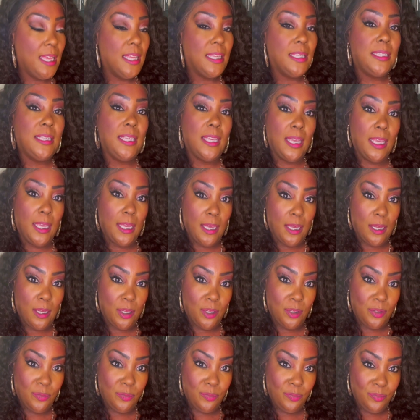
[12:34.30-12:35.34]
Yeah.
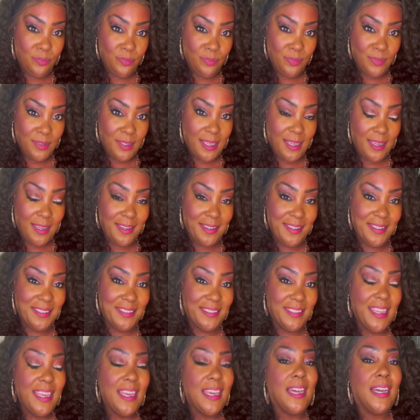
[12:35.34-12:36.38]

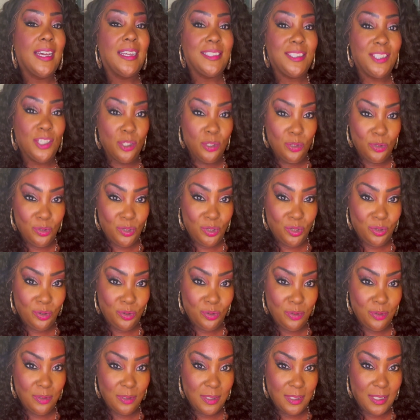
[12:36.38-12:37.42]
Okay. I told
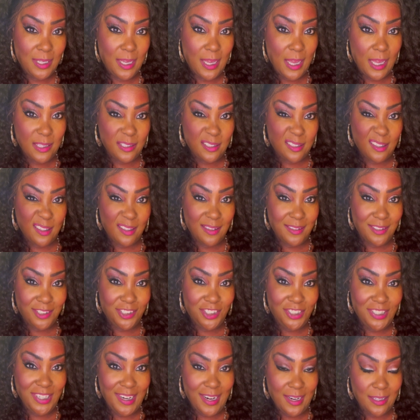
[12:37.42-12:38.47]
you. Okay. I saw
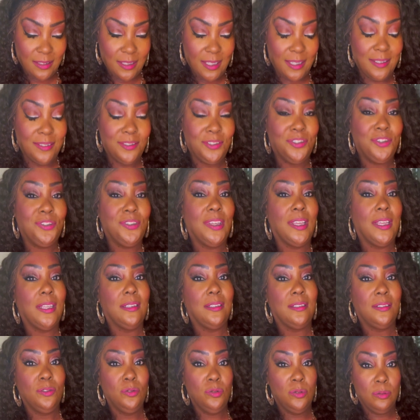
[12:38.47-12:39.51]
shit out that shit.
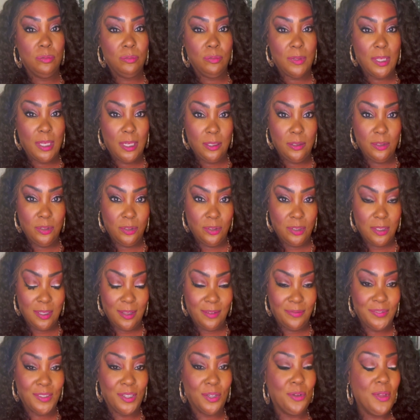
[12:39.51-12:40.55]
Okay. And
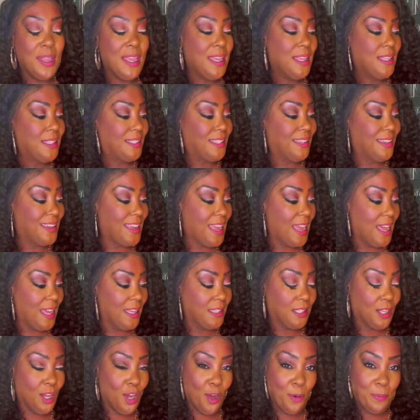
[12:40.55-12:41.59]
stuff though. So
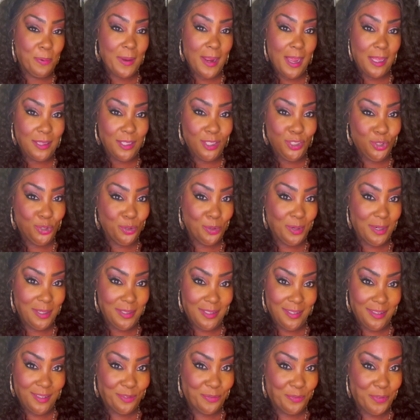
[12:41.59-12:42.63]
guys, I hope y'all enjoyed
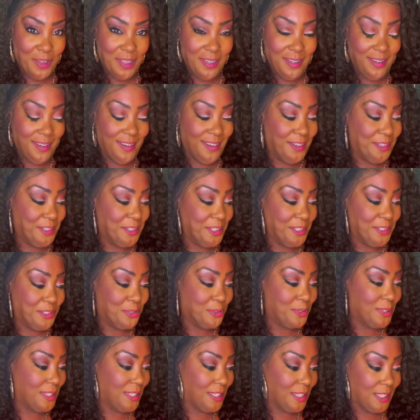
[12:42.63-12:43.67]
this video. This
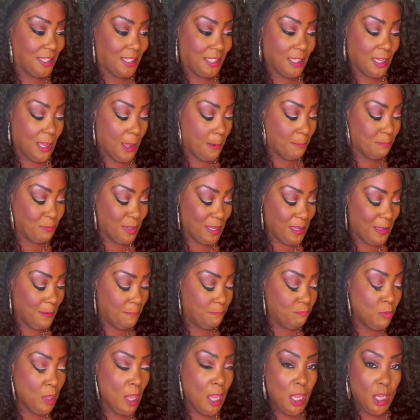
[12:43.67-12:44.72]
was just something,
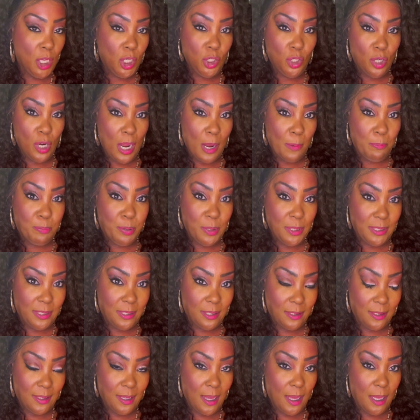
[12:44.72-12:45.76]
you know, I put
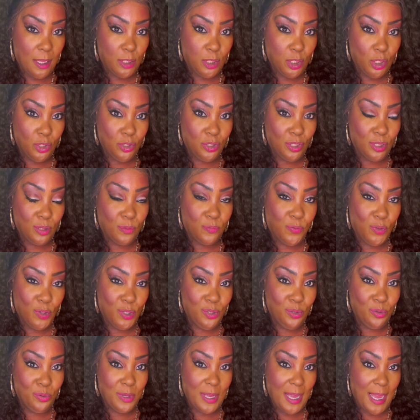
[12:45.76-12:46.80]
together just for
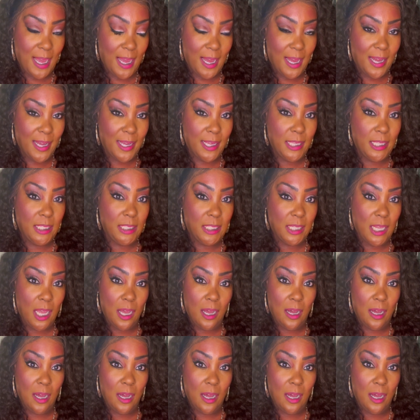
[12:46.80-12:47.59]
you guys.